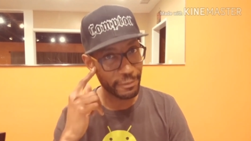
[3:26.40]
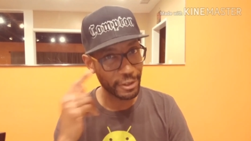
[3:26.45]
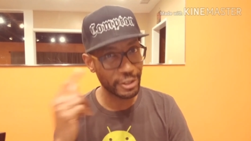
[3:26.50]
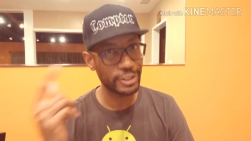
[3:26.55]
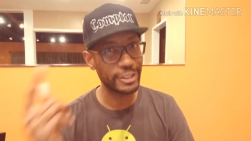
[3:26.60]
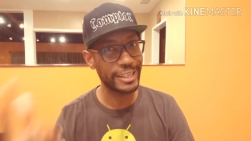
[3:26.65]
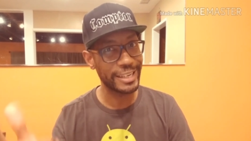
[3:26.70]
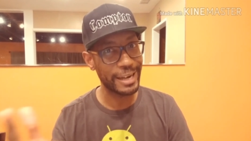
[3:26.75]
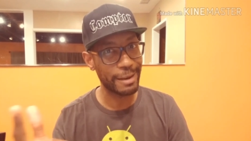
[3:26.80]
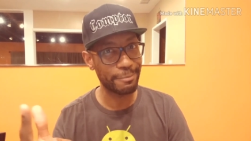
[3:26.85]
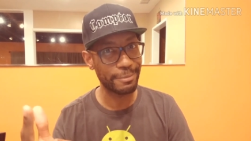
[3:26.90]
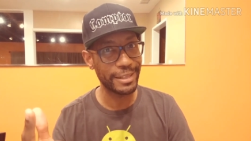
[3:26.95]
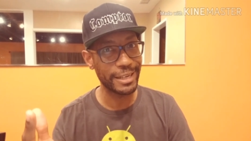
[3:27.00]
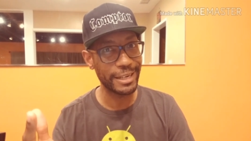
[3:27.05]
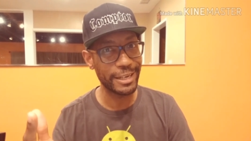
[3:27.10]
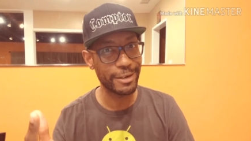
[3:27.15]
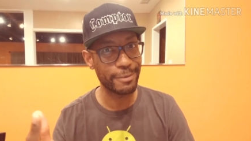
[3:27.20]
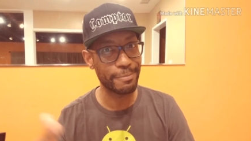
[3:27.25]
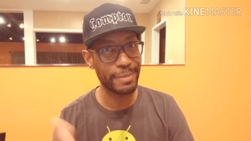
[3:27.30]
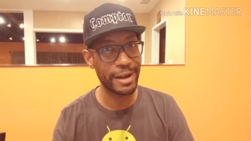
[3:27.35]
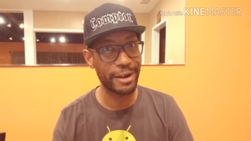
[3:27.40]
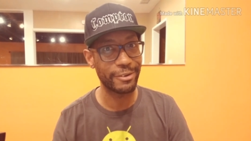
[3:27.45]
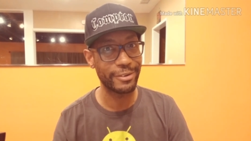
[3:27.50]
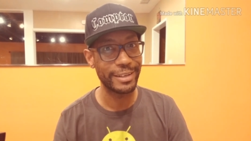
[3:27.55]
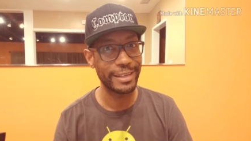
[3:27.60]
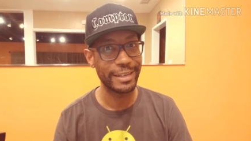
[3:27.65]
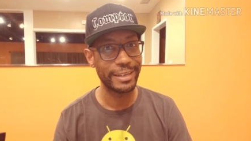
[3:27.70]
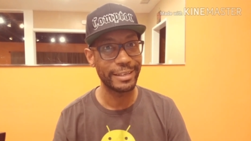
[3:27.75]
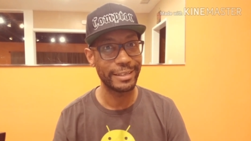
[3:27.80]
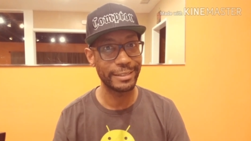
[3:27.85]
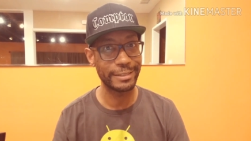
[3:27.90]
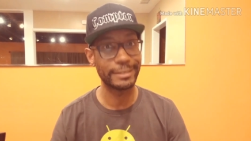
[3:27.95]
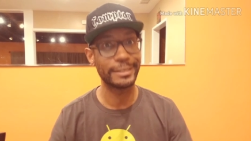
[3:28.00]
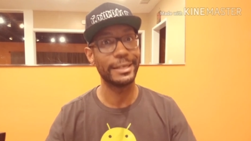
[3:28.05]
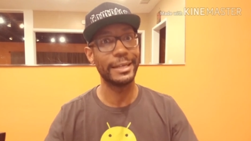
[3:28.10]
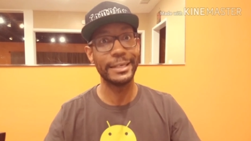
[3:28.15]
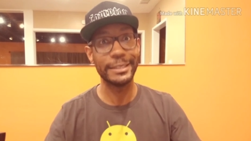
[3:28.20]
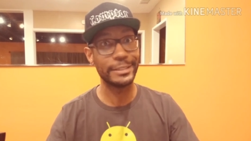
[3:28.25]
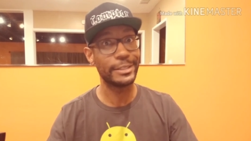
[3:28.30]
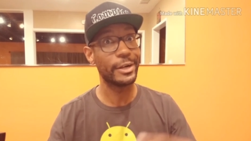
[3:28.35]
the first thing I'm thinking about
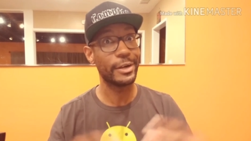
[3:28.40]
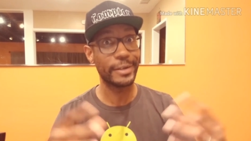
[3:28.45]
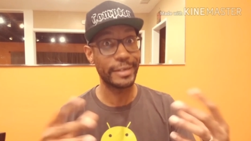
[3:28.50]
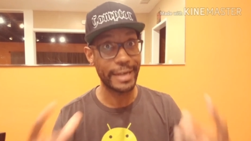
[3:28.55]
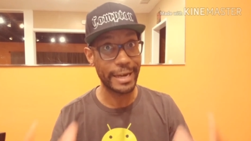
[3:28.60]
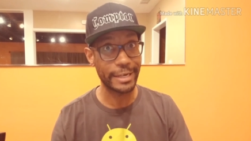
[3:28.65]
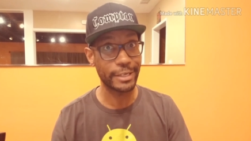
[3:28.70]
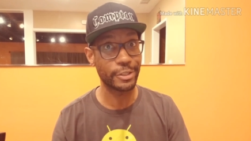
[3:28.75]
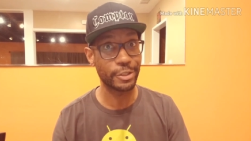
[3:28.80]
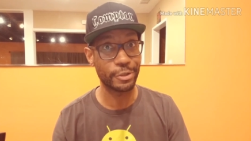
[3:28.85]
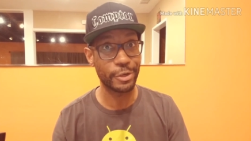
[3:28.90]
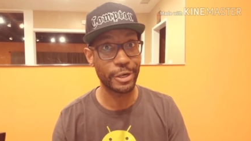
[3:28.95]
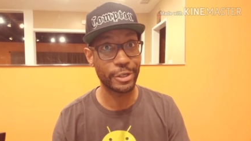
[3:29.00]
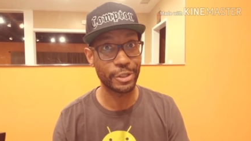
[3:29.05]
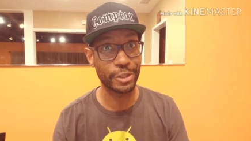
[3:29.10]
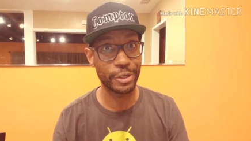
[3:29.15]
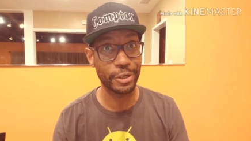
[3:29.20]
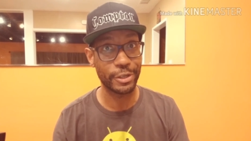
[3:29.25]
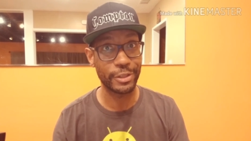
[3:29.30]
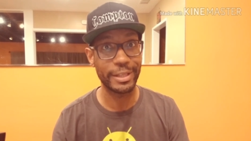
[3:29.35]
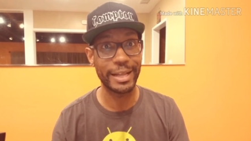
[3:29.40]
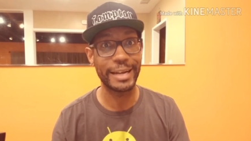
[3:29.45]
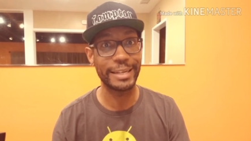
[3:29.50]
is is there a data structure